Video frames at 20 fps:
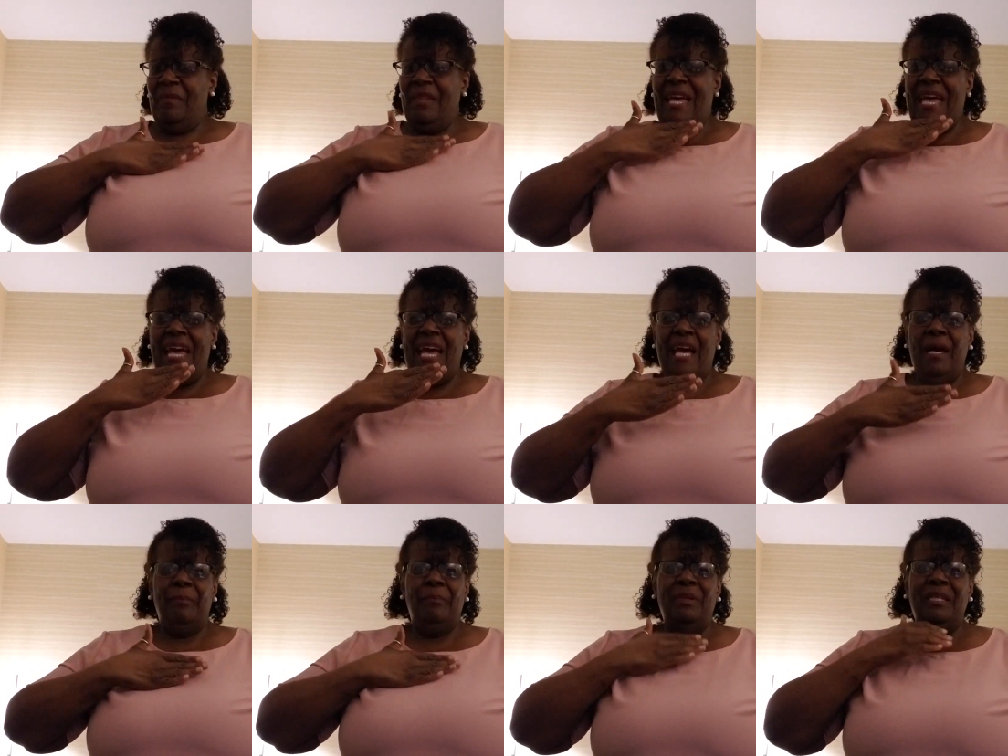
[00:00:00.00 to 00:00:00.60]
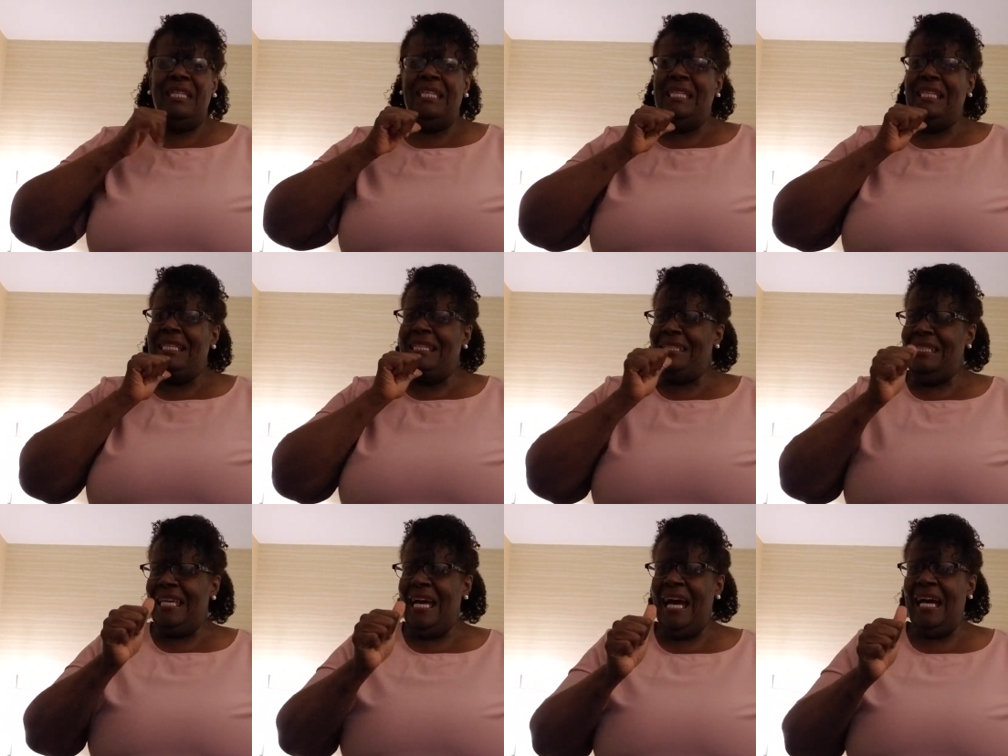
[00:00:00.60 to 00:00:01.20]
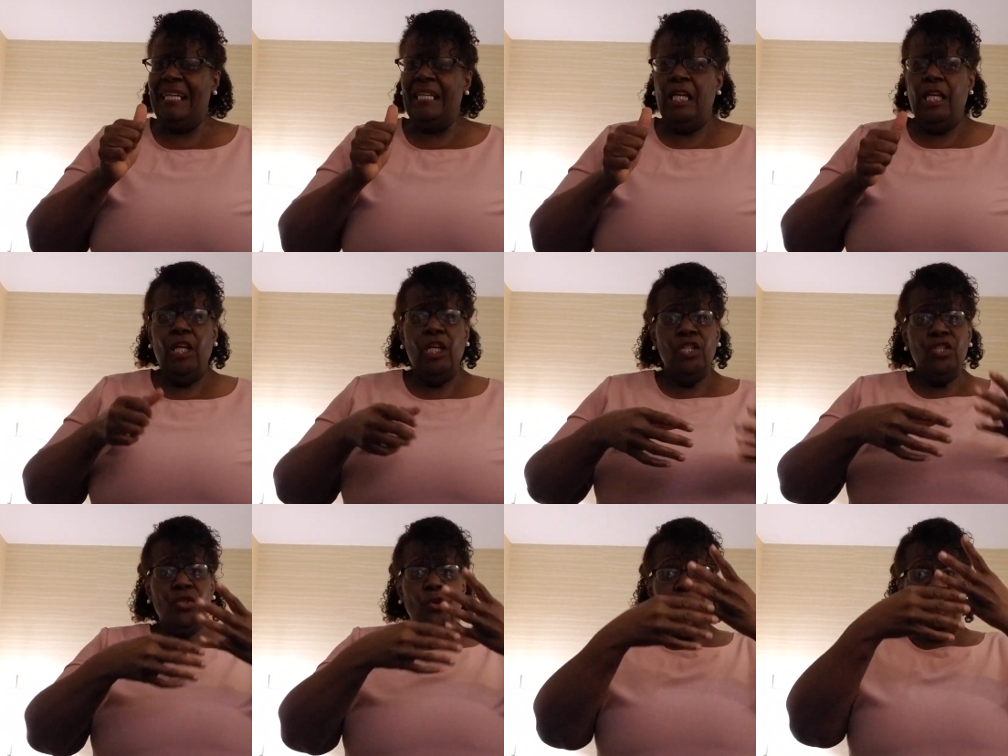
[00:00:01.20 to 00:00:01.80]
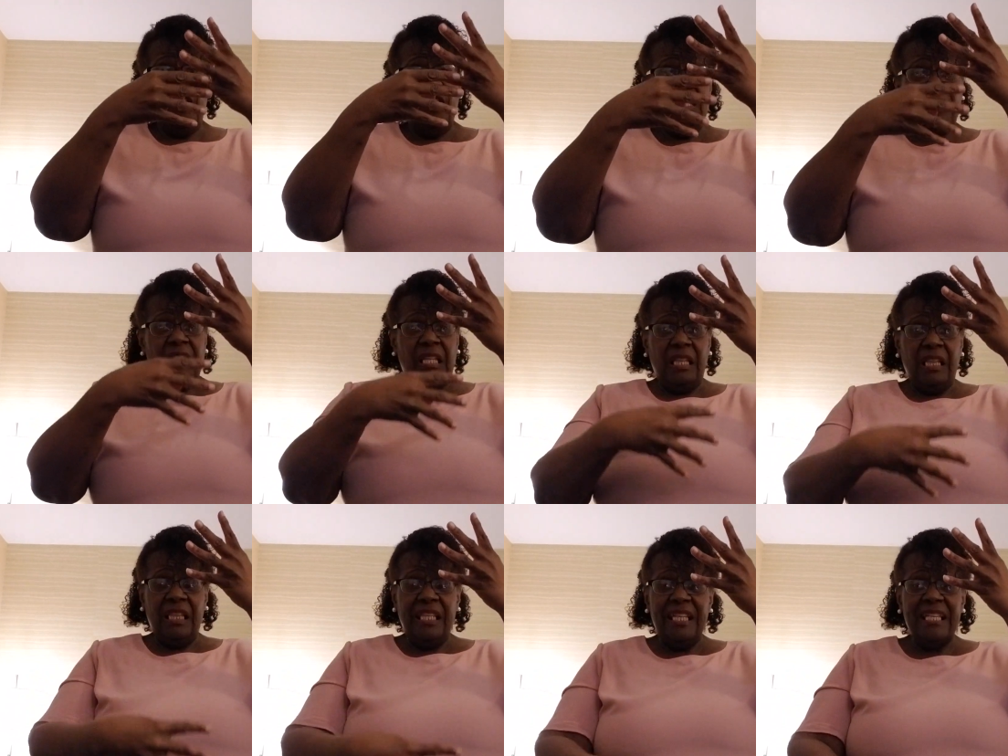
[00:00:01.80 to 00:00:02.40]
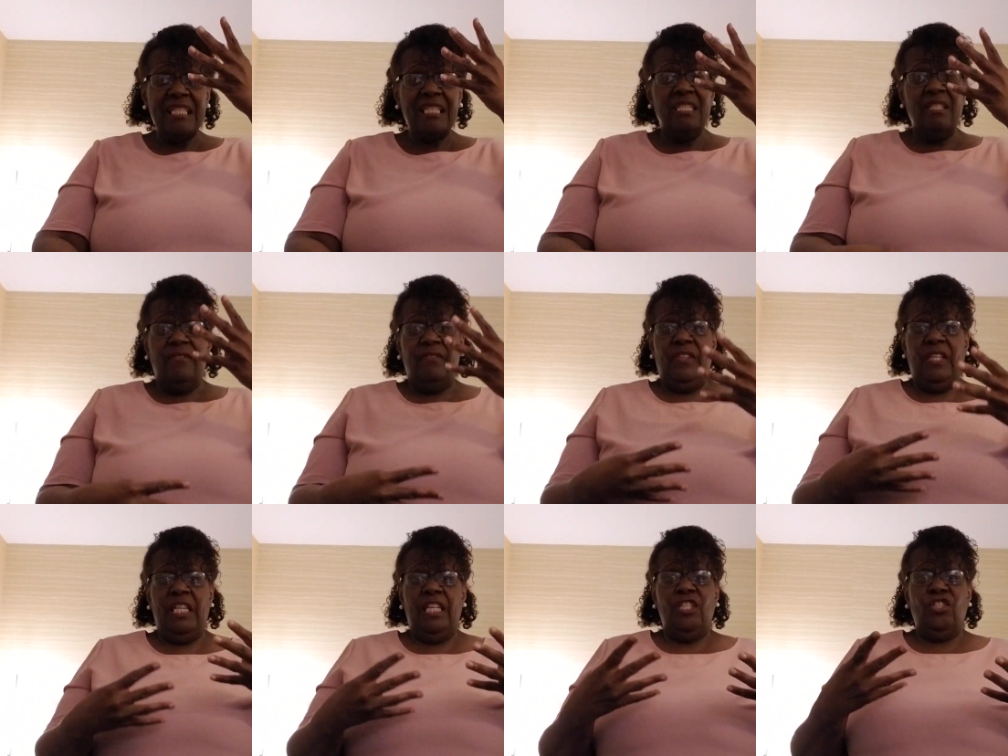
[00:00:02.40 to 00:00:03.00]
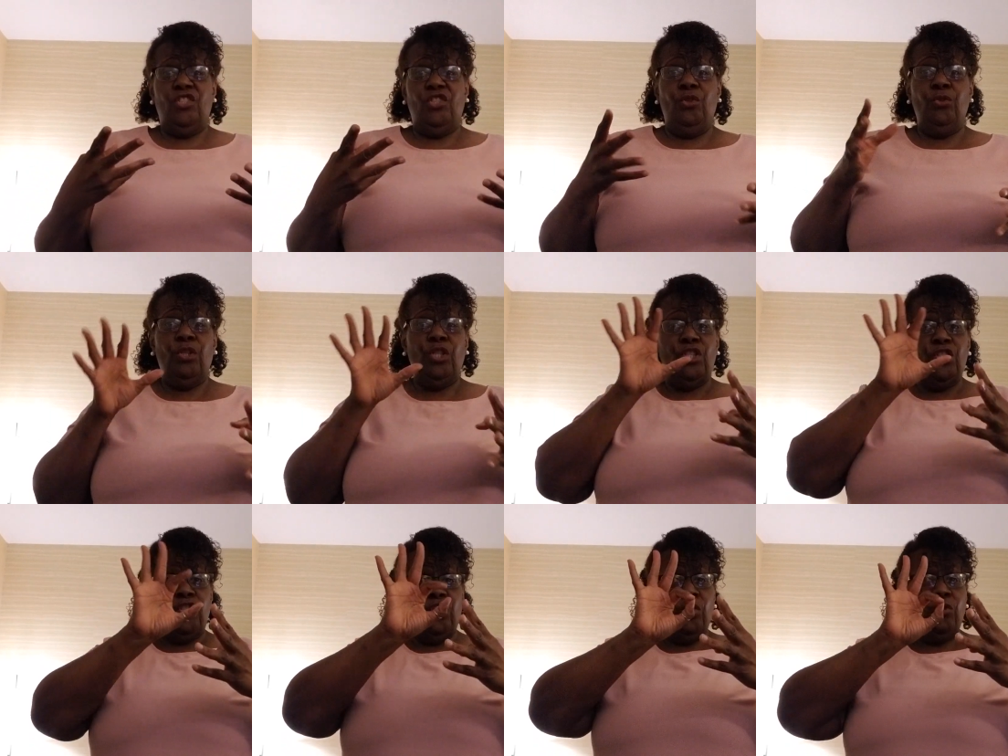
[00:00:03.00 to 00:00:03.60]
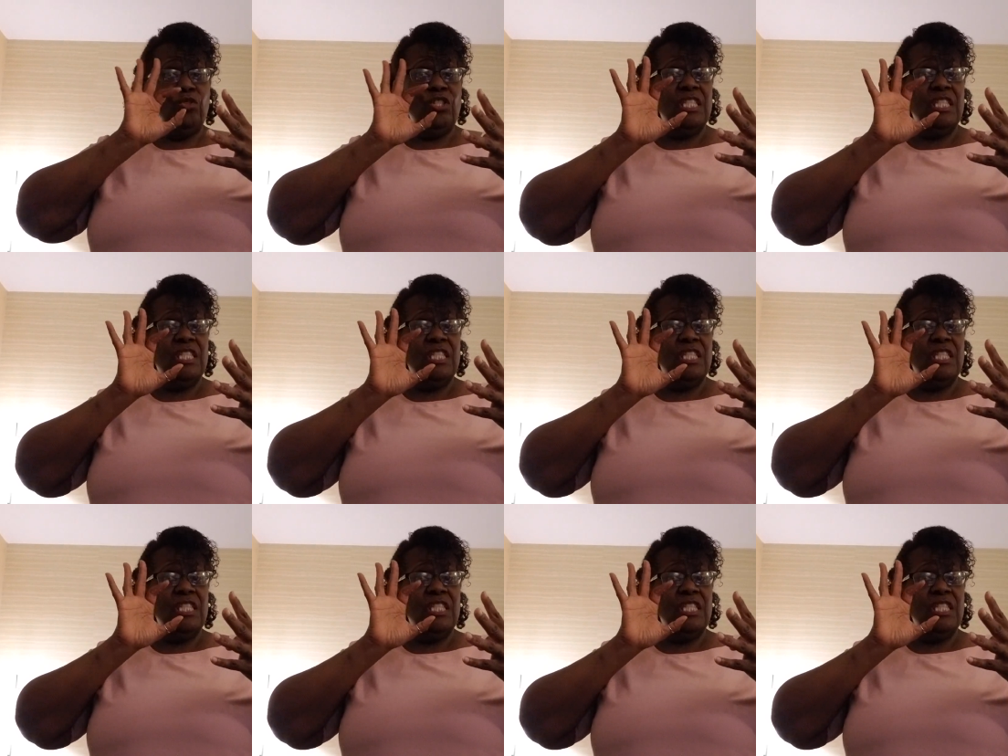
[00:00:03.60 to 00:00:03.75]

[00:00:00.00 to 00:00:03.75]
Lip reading: Happy, not. So there's a list of things you can do.